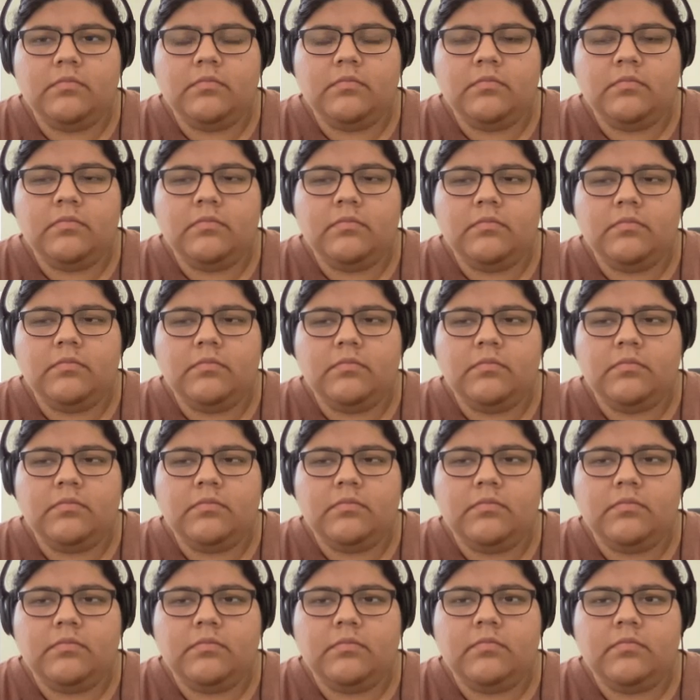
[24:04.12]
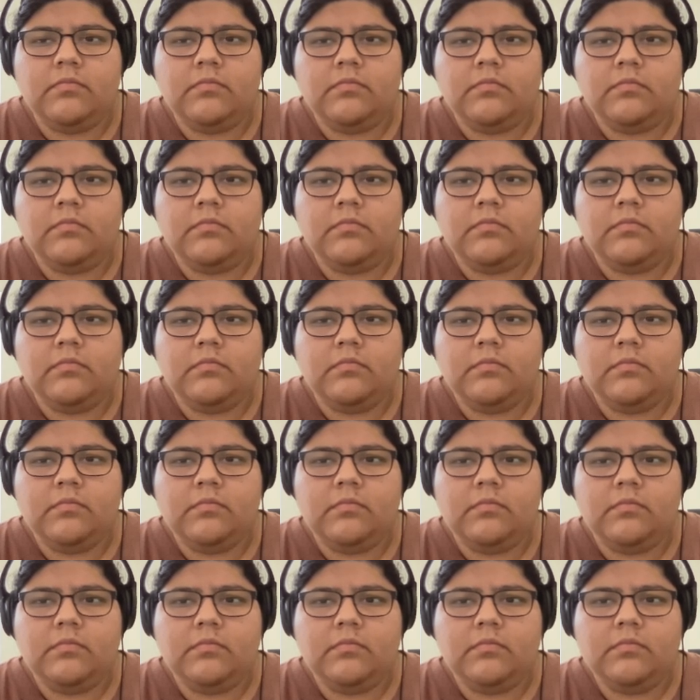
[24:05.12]

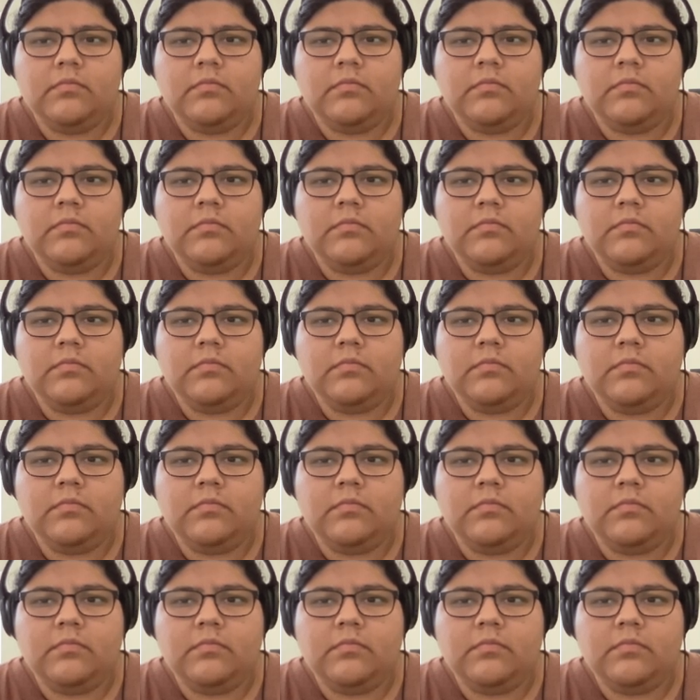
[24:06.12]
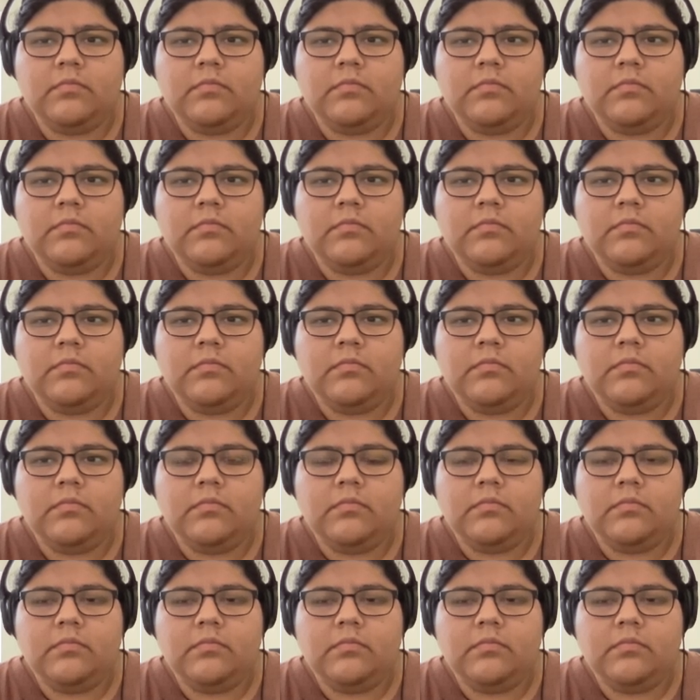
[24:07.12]
The person shown says nothing.